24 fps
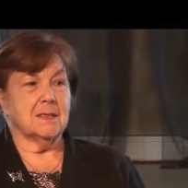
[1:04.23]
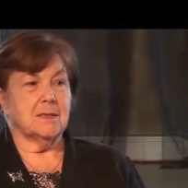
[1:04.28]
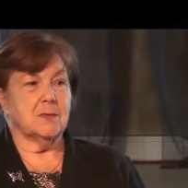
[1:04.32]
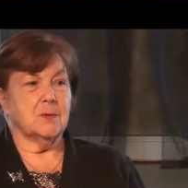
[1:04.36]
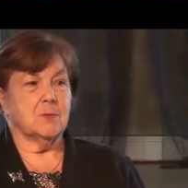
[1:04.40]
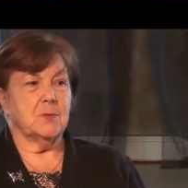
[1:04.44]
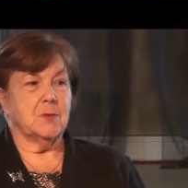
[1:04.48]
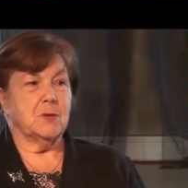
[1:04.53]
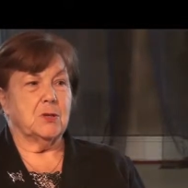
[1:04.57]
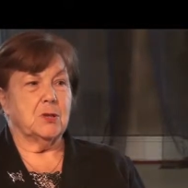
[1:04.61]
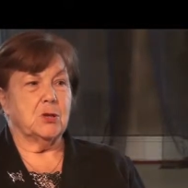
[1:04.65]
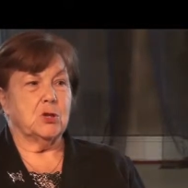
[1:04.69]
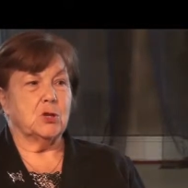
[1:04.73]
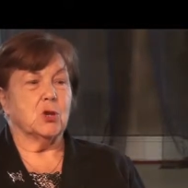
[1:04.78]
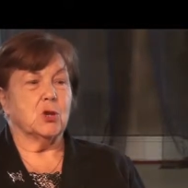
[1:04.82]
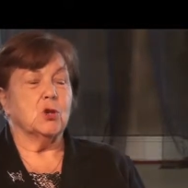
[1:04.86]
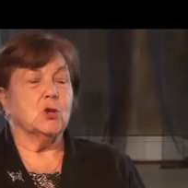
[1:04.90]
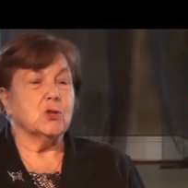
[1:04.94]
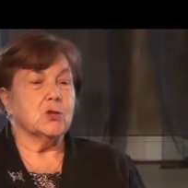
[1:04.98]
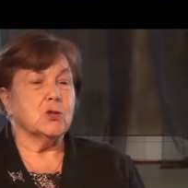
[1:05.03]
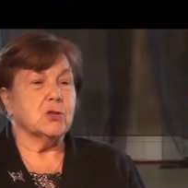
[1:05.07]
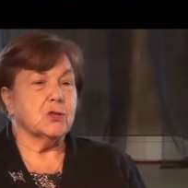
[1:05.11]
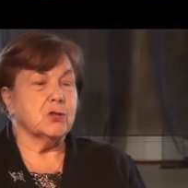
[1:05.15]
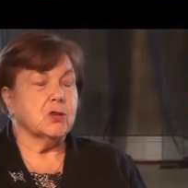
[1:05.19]
to be
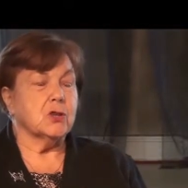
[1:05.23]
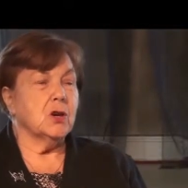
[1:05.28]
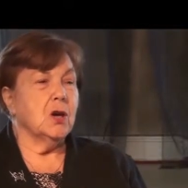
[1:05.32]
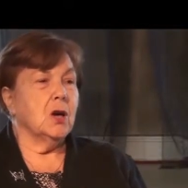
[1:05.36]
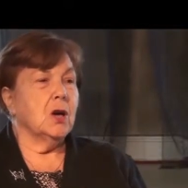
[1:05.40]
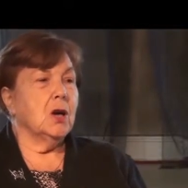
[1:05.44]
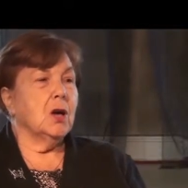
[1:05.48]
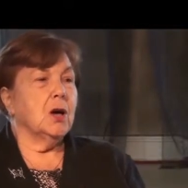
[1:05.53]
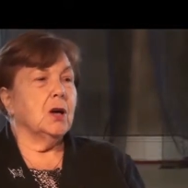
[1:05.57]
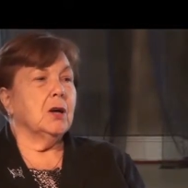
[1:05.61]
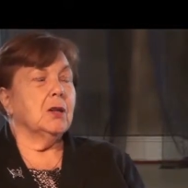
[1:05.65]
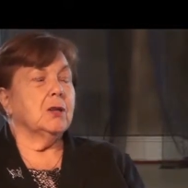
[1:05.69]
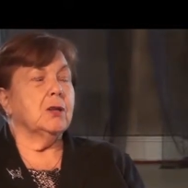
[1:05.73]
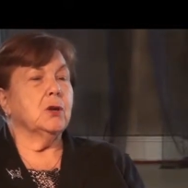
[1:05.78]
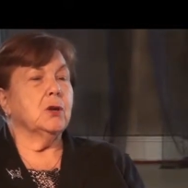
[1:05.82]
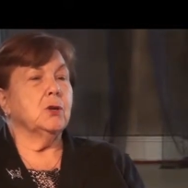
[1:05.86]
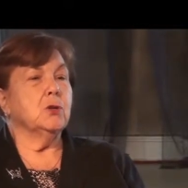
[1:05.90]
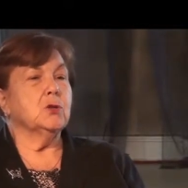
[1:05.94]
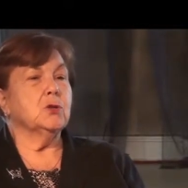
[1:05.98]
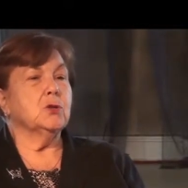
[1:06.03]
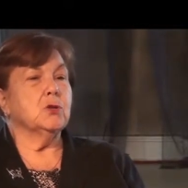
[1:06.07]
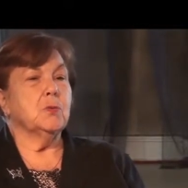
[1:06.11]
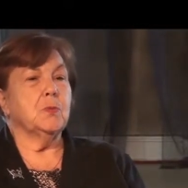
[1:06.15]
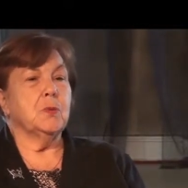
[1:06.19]
discussed. There
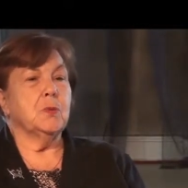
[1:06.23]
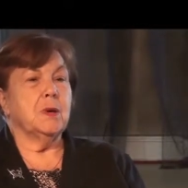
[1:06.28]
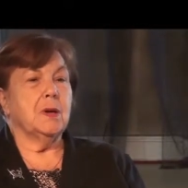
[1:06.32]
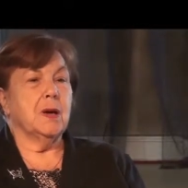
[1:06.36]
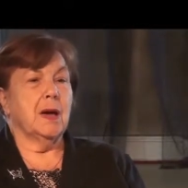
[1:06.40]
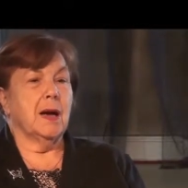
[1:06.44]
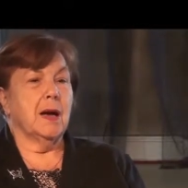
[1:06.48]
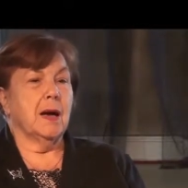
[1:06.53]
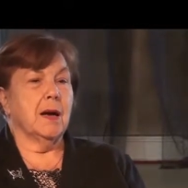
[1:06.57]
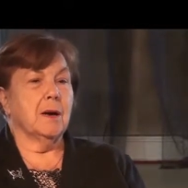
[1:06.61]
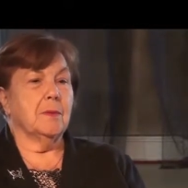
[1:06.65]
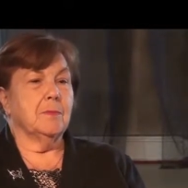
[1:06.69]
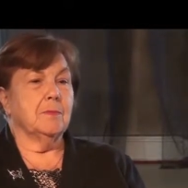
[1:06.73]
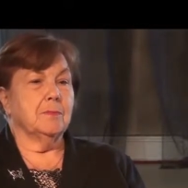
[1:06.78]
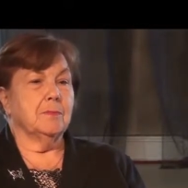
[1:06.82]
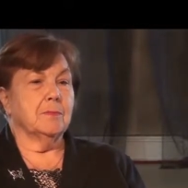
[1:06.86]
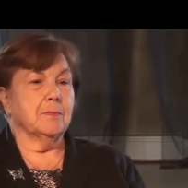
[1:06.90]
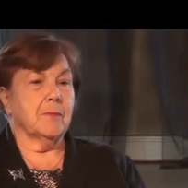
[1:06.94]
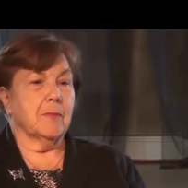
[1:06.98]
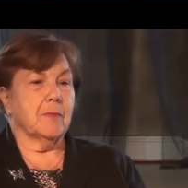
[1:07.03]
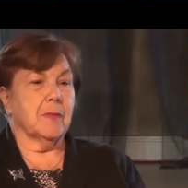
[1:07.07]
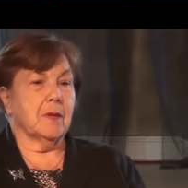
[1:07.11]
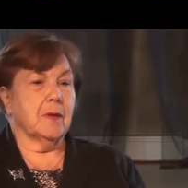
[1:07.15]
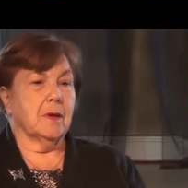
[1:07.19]
used to be um,
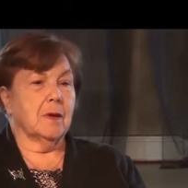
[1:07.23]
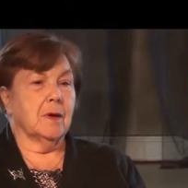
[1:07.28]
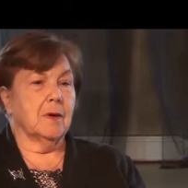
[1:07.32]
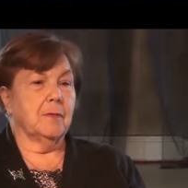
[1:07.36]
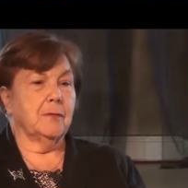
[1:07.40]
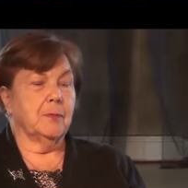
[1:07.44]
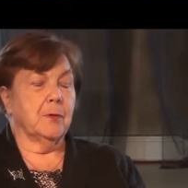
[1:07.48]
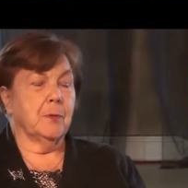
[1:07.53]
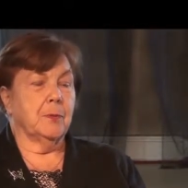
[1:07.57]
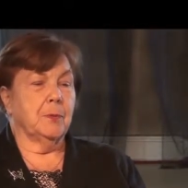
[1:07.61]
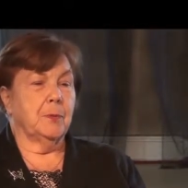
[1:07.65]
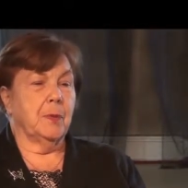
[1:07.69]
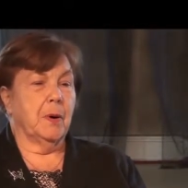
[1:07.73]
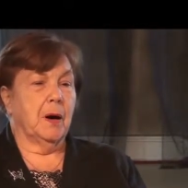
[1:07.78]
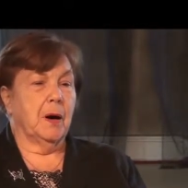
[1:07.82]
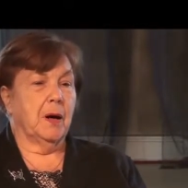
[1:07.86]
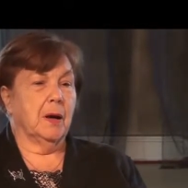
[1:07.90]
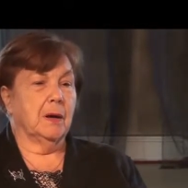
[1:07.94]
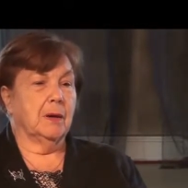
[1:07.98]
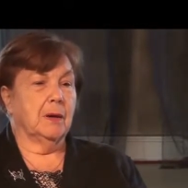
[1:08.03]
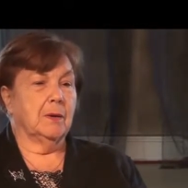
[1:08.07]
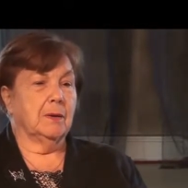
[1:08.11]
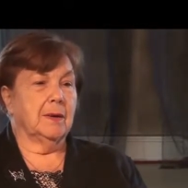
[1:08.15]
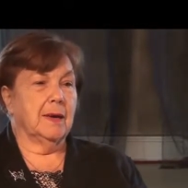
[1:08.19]
a
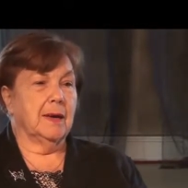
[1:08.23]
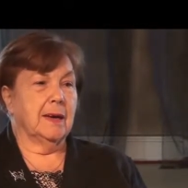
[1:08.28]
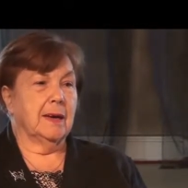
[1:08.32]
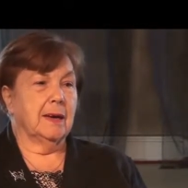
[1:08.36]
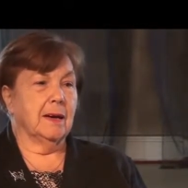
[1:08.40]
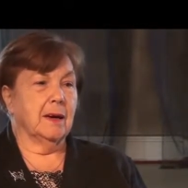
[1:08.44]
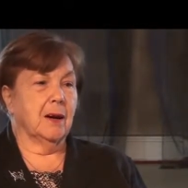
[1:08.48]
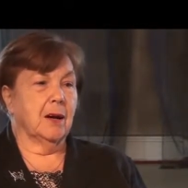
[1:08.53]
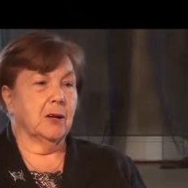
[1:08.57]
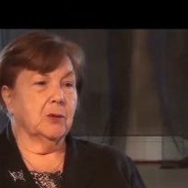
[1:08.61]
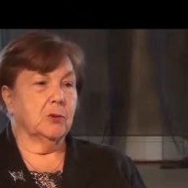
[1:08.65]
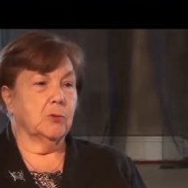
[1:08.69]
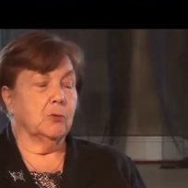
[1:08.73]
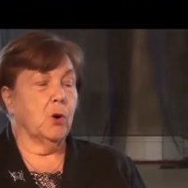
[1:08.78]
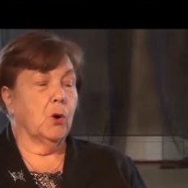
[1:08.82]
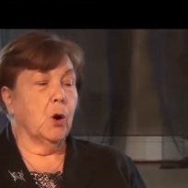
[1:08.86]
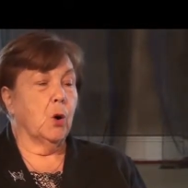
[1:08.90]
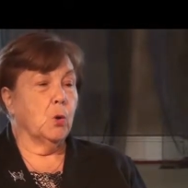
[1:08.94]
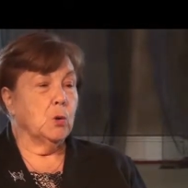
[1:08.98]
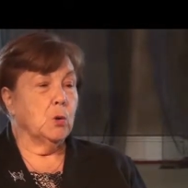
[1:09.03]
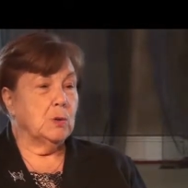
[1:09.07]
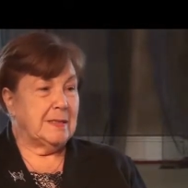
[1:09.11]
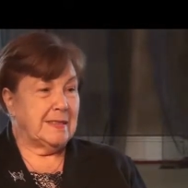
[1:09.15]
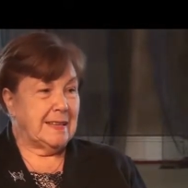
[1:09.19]
football league called the
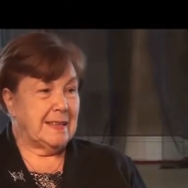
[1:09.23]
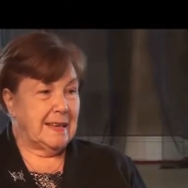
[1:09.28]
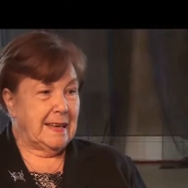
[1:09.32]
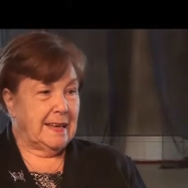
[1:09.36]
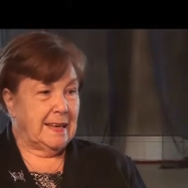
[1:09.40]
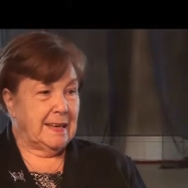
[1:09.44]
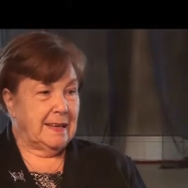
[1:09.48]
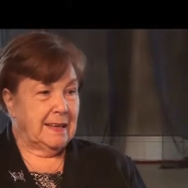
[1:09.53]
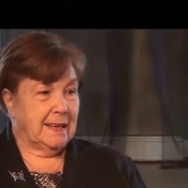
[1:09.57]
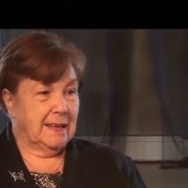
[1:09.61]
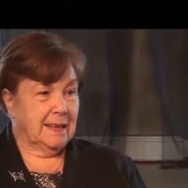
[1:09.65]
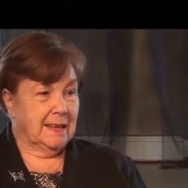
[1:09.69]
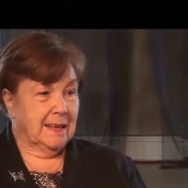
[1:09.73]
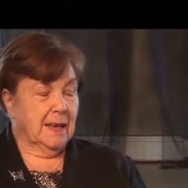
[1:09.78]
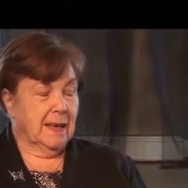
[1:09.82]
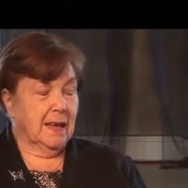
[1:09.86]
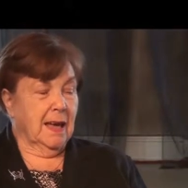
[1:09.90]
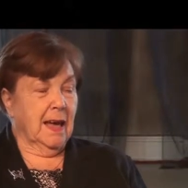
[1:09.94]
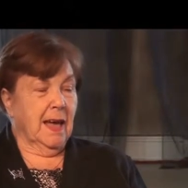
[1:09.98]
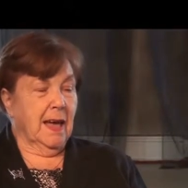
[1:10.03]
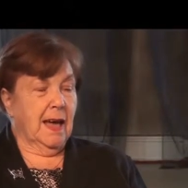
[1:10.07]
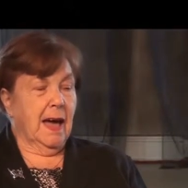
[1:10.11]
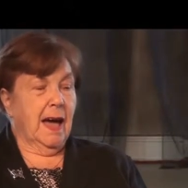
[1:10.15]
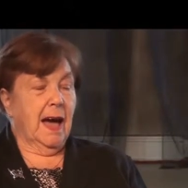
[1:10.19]
Rhodes League,
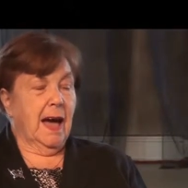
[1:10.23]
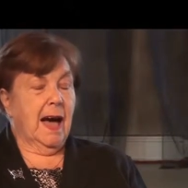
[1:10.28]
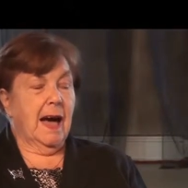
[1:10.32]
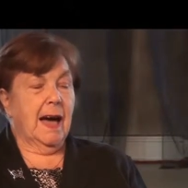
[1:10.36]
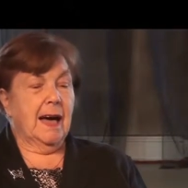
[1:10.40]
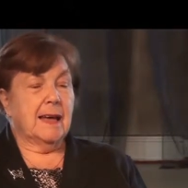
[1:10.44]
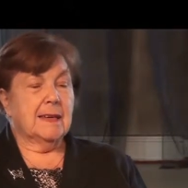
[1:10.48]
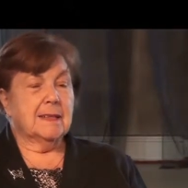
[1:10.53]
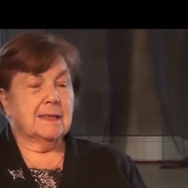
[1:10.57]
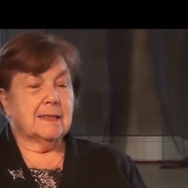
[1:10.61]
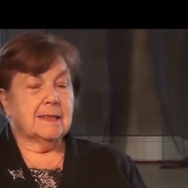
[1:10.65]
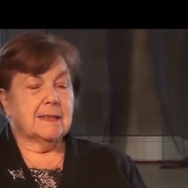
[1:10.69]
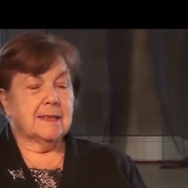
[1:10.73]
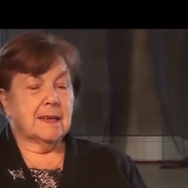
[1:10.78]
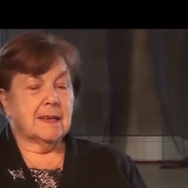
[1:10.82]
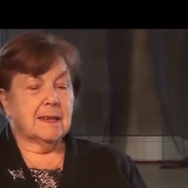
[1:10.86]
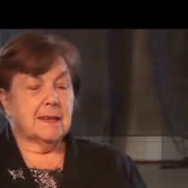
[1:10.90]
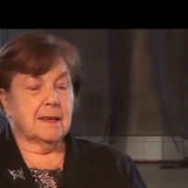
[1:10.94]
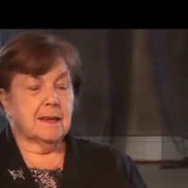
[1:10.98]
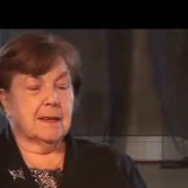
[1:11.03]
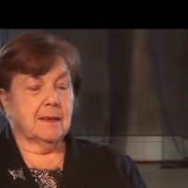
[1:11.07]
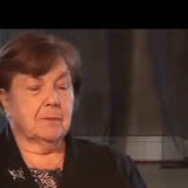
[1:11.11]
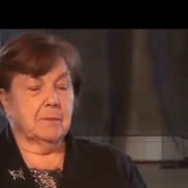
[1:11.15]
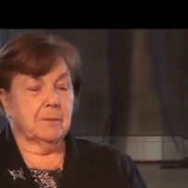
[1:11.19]
and
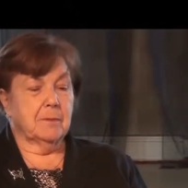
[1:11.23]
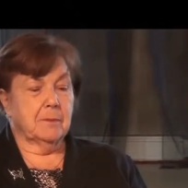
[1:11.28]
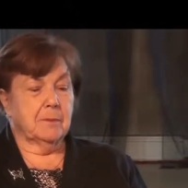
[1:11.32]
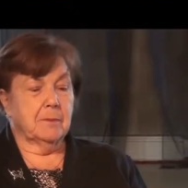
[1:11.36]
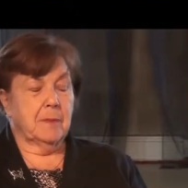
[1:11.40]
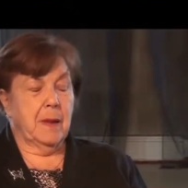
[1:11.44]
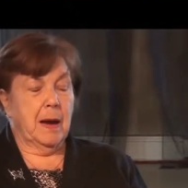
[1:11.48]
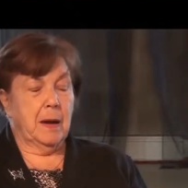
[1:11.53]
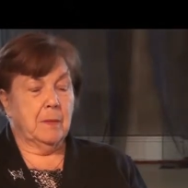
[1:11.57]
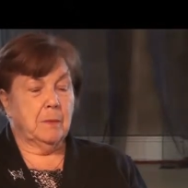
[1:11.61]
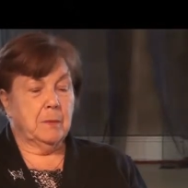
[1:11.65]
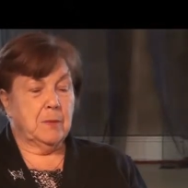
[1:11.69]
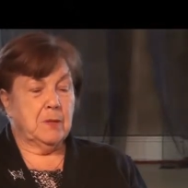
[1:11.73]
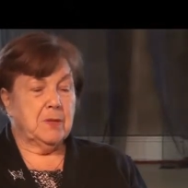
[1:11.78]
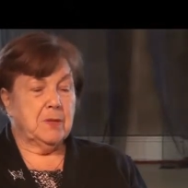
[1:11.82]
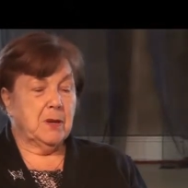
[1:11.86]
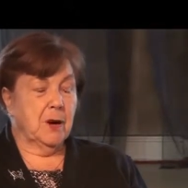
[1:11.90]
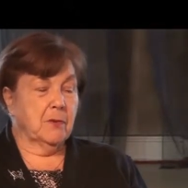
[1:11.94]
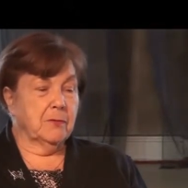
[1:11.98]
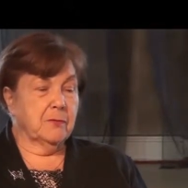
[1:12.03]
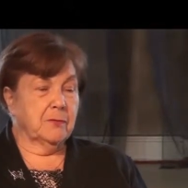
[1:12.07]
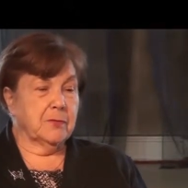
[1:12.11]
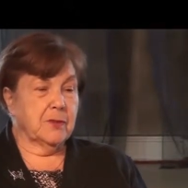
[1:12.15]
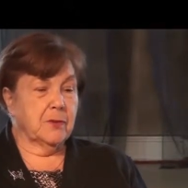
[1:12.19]
members
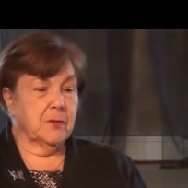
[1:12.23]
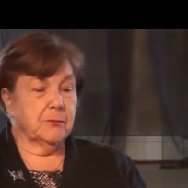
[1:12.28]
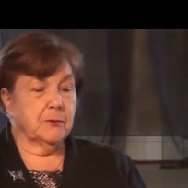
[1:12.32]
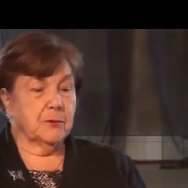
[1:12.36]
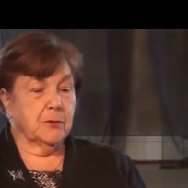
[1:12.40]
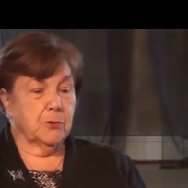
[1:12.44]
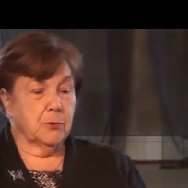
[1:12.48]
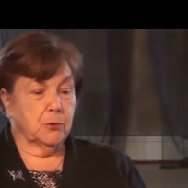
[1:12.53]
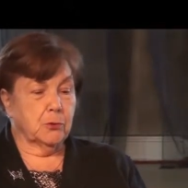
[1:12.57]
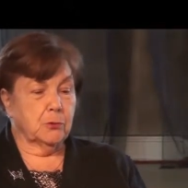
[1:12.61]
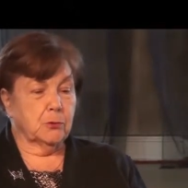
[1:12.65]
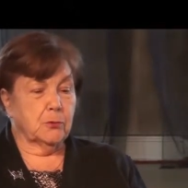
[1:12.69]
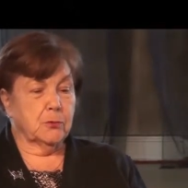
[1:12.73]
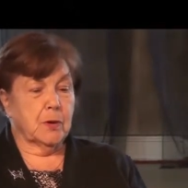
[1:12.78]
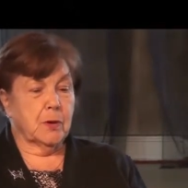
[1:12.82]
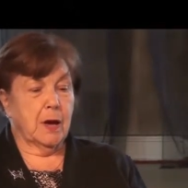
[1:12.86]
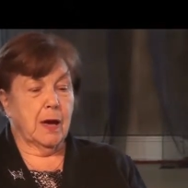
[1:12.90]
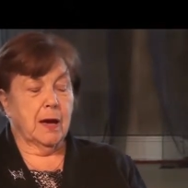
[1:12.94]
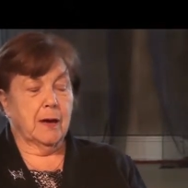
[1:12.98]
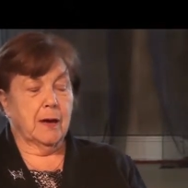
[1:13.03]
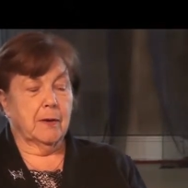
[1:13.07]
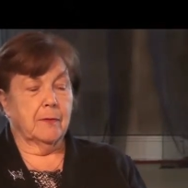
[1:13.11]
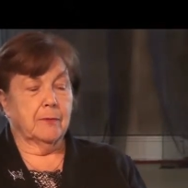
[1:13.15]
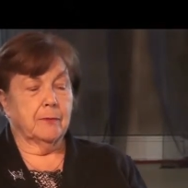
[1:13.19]
of different
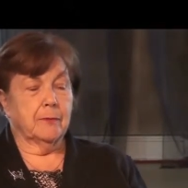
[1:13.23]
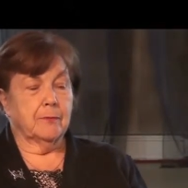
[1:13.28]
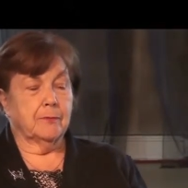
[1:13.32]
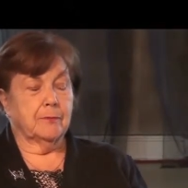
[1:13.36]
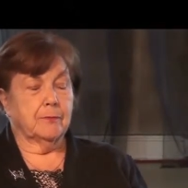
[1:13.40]
uh,